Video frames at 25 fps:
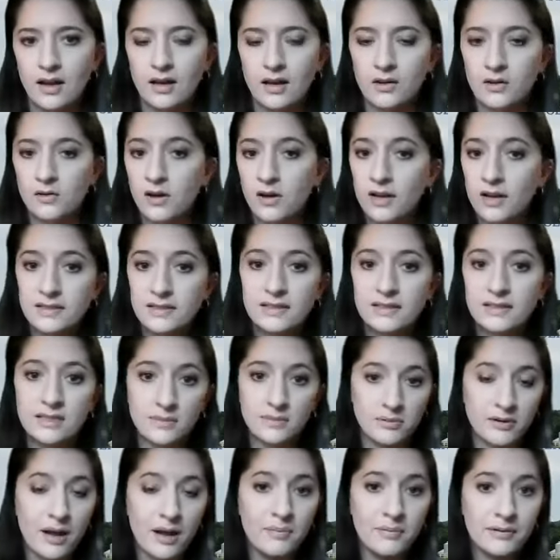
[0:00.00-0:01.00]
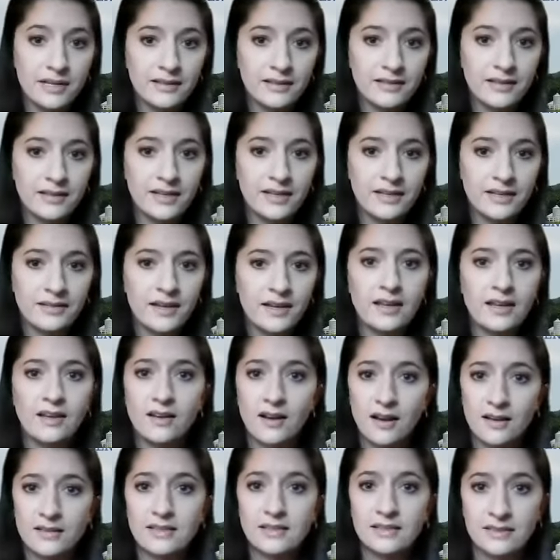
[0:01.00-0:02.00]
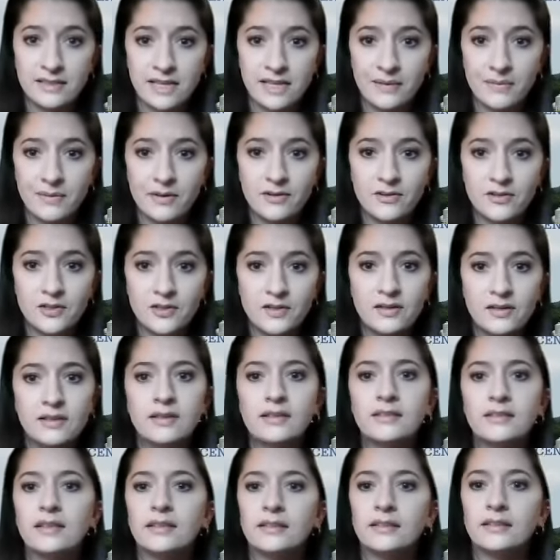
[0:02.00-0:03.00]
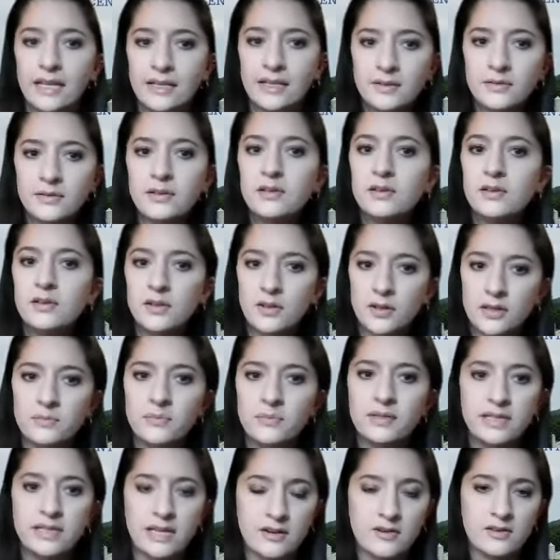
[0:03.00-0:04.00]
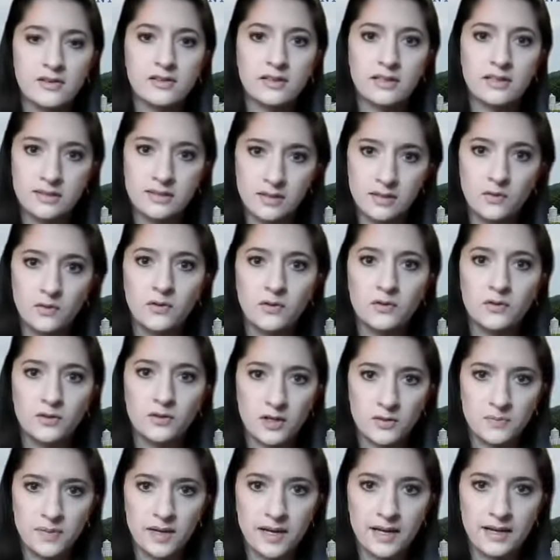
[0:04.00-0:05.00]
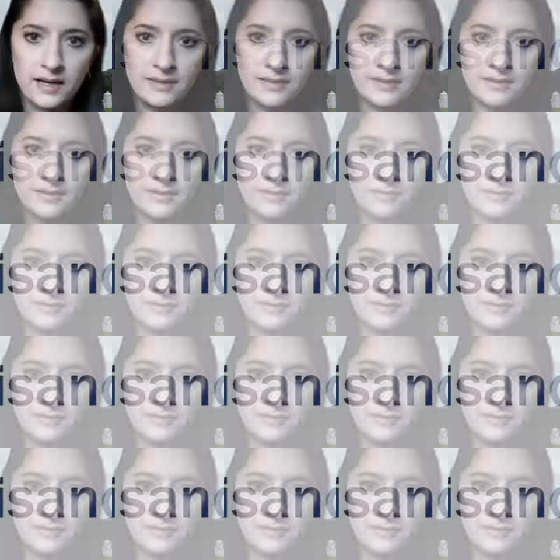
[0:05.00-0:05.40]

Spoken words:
crosses the property line and causes damage, the landowner could potentially sue for trespass.